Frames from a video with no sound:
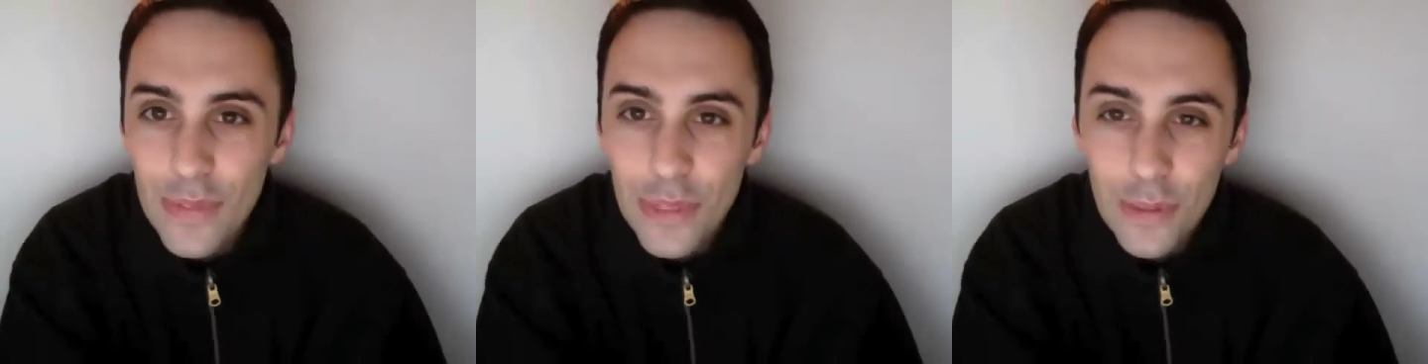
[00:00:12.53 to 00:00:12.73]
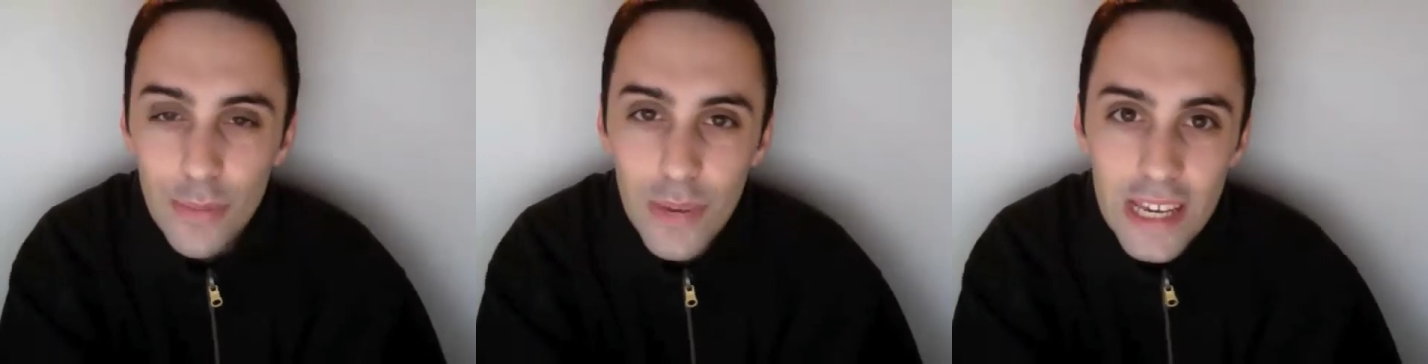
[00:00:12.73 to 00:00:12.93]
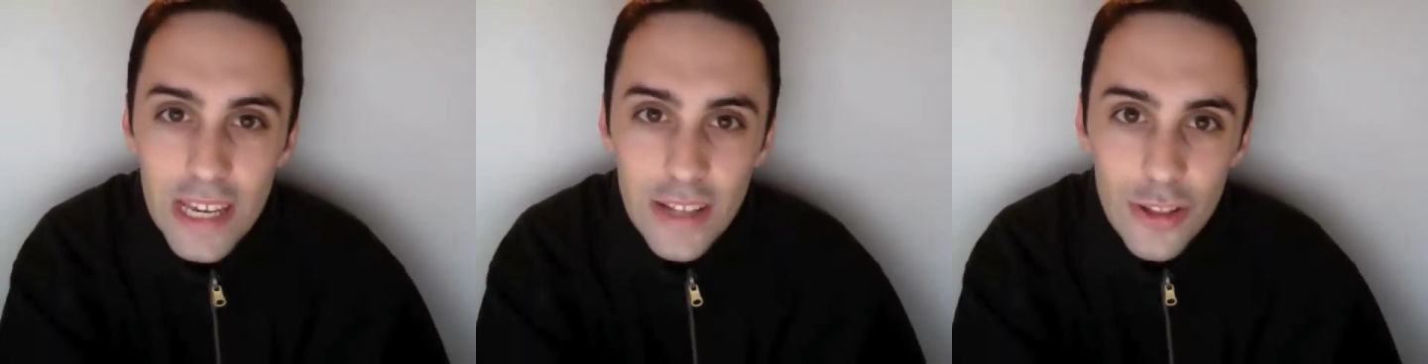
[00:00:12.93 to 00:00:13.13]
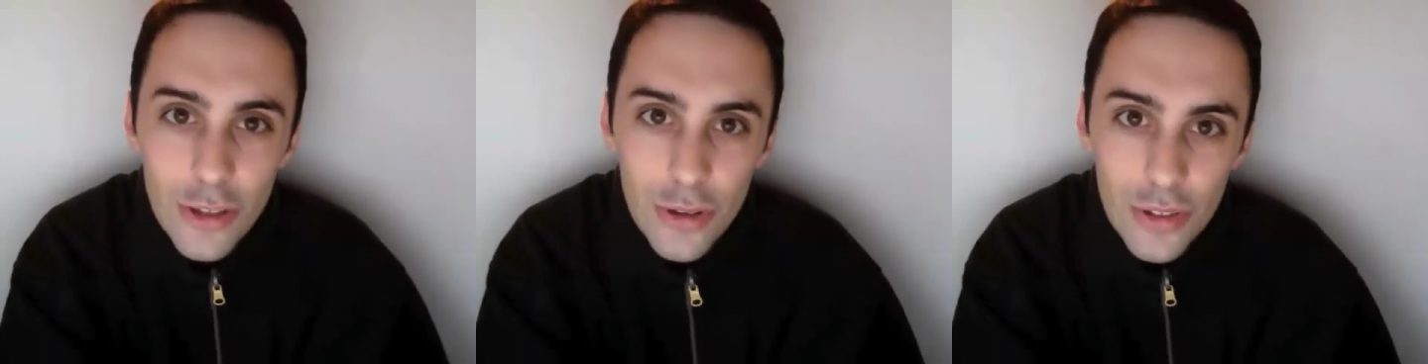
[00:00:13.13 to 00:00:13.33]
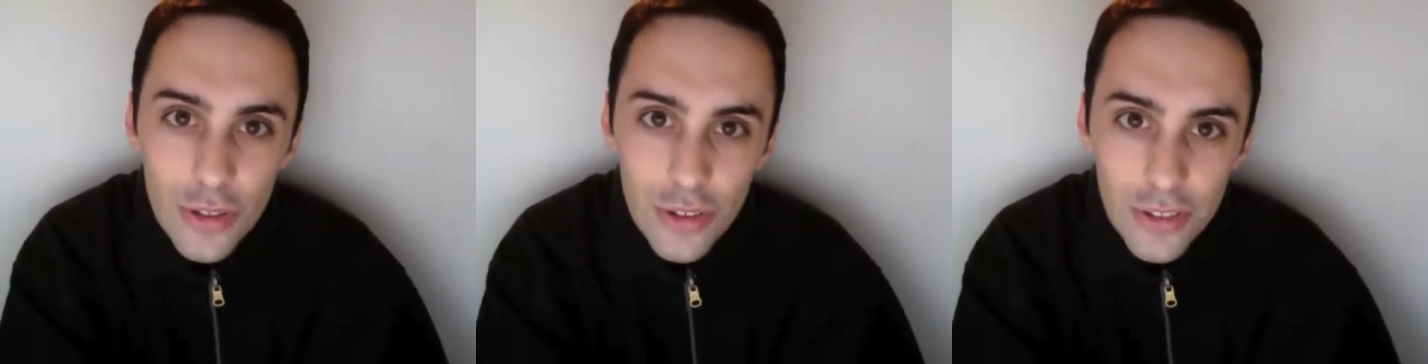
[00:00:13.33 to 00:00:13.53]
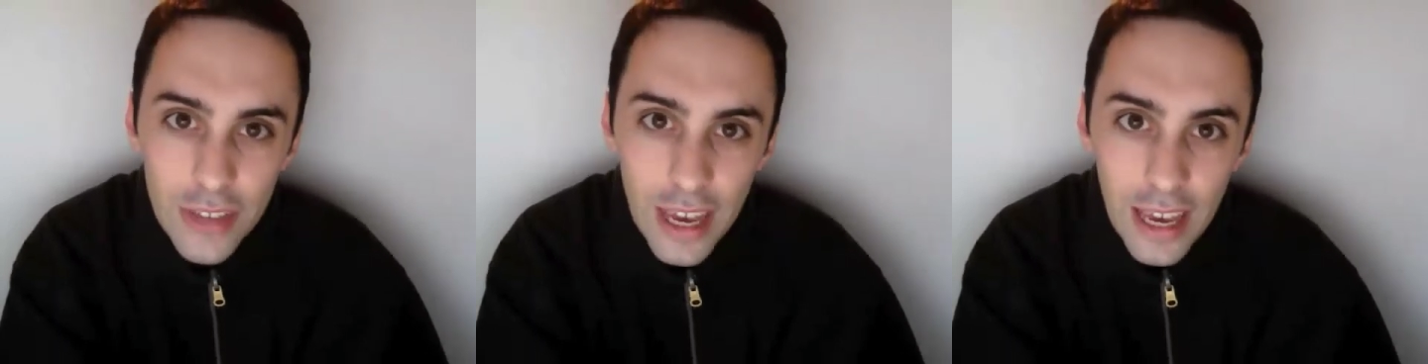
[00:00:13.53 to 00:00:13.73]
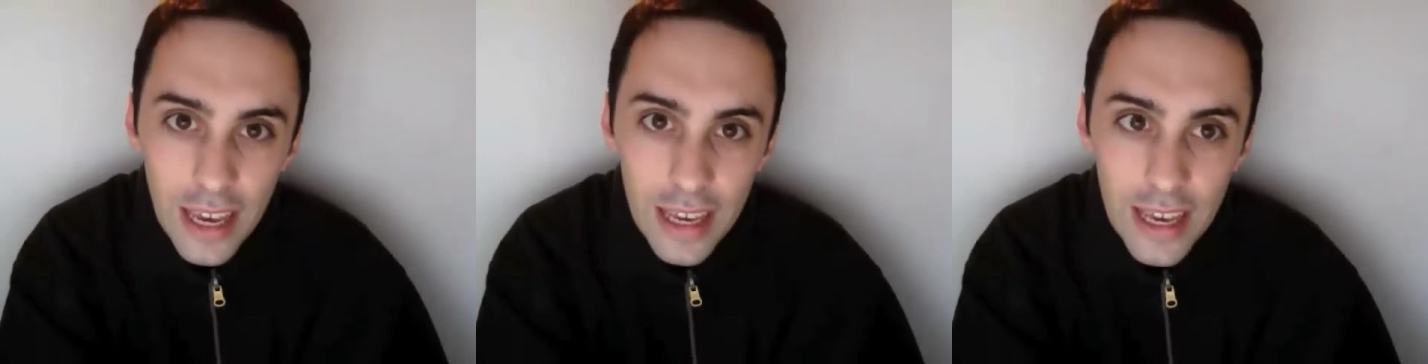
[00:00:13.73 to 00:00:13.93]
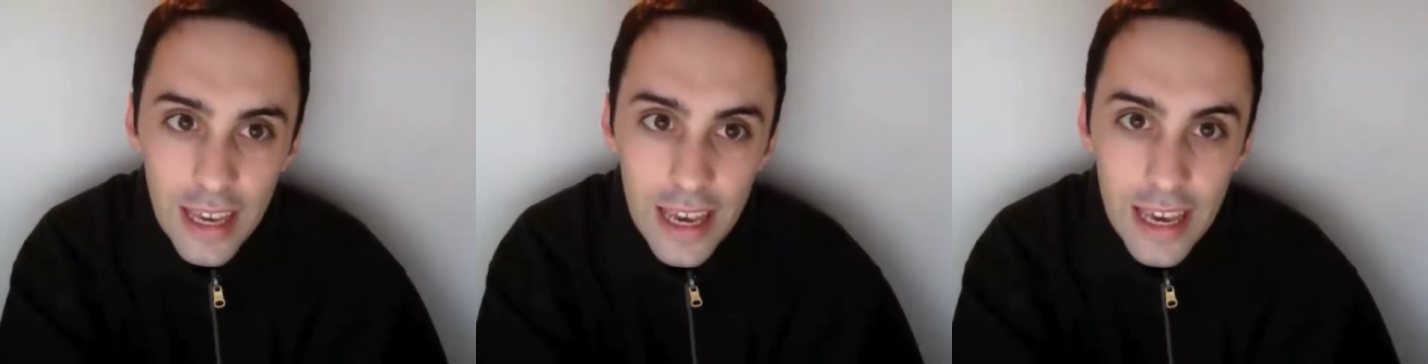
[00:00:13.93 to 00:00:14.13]
The main news
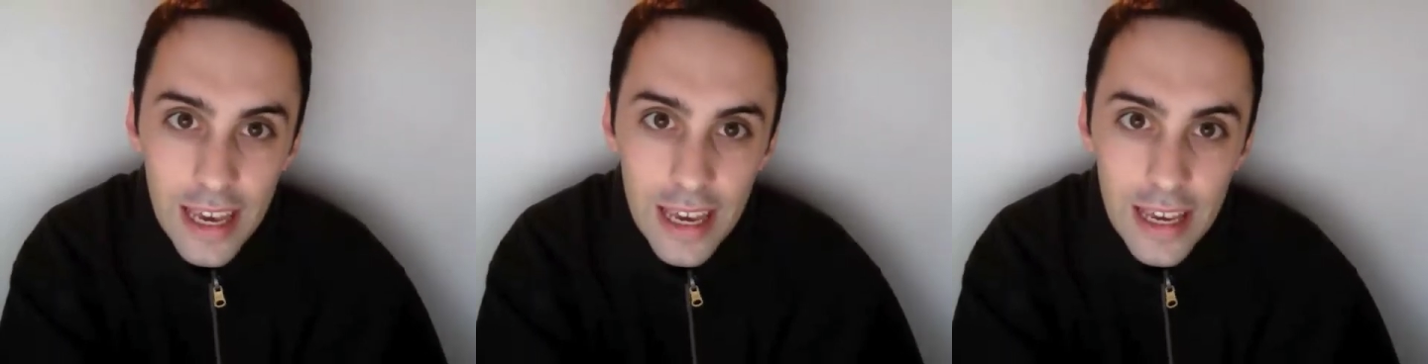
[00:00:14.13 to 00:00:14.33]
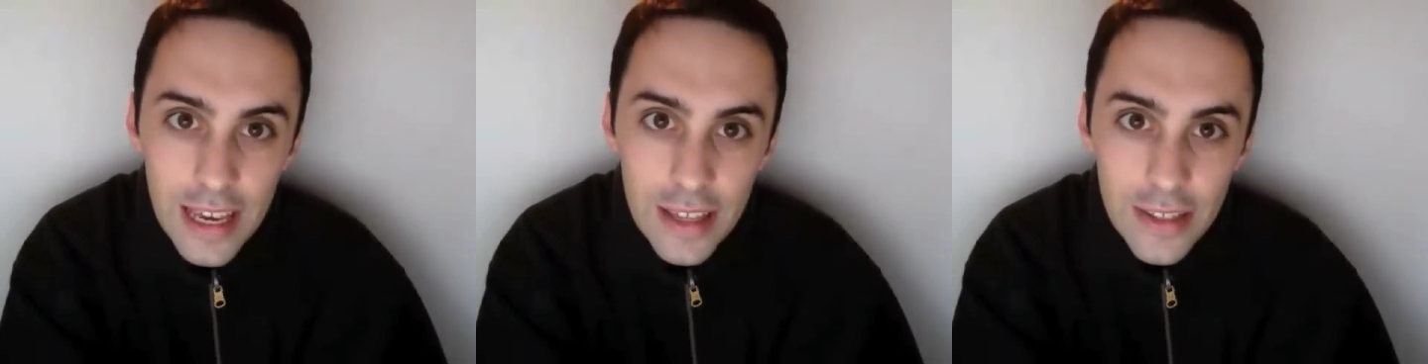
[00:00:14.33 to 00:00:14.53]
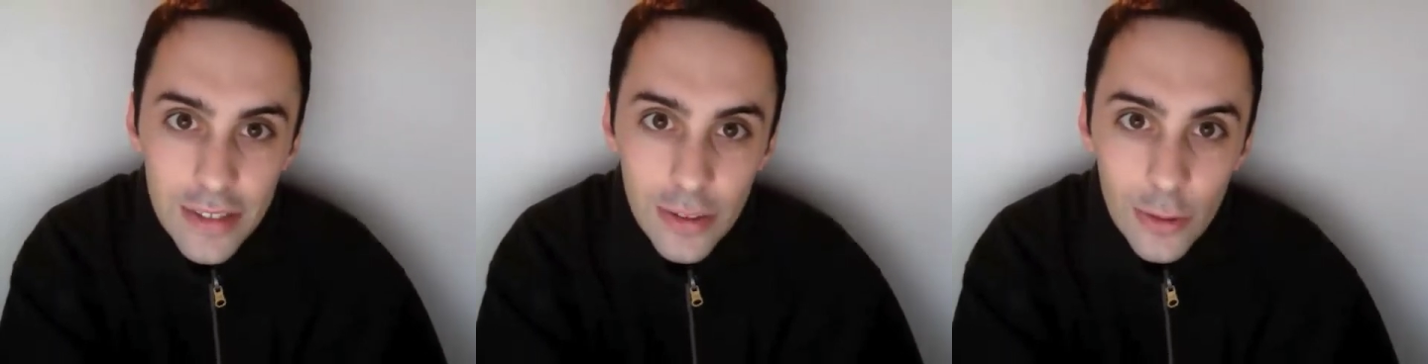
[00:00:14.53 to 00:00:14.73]
today is